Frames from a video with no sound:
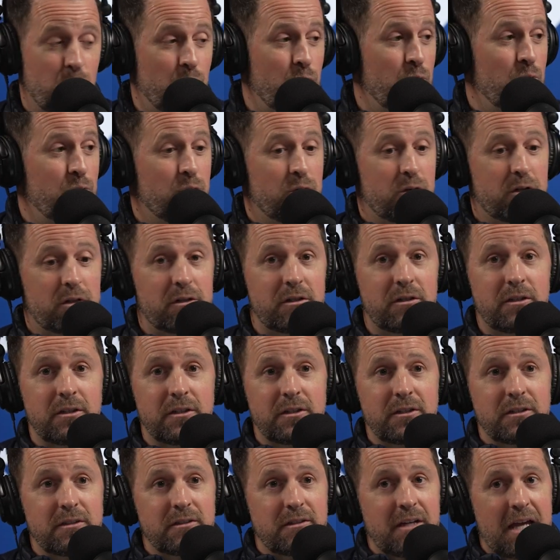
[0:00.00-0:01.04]
or
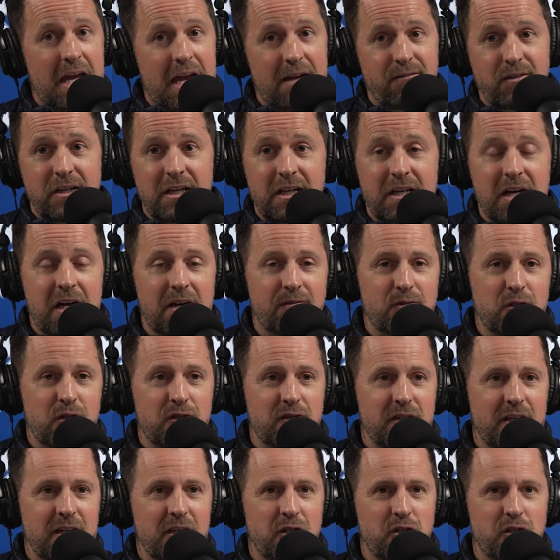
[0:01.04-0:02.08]
having a
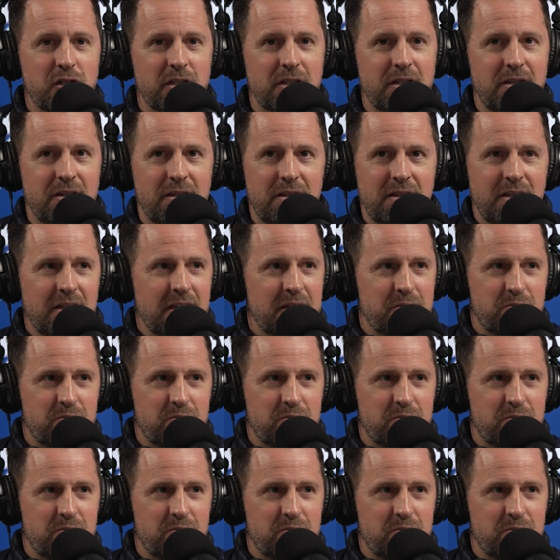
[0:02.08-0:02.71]
conversation,